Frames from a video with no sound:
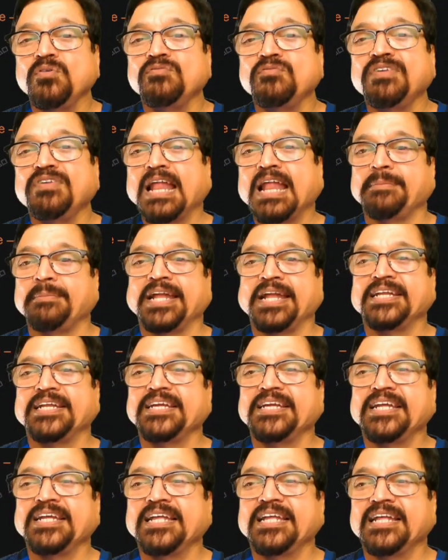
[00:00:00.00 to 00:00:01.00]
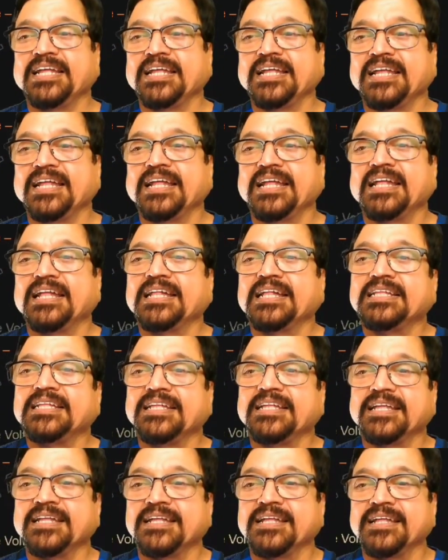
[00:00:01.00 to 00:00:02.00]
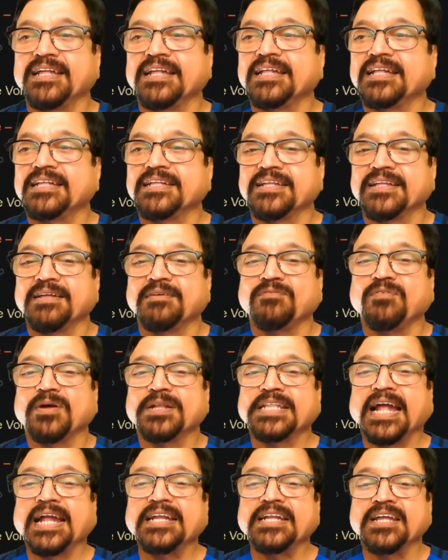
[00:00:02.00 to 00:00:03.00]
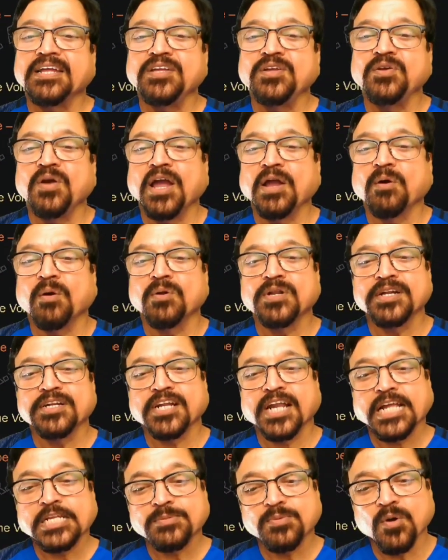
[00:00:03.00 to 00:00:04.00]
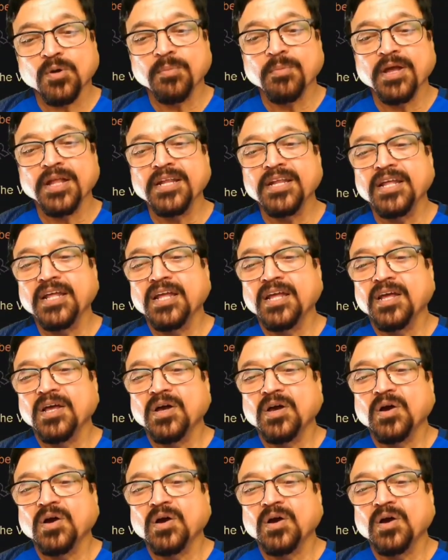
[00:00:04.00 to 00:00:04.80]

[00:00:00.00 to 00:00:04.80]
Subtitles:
anode, and then again back to filament.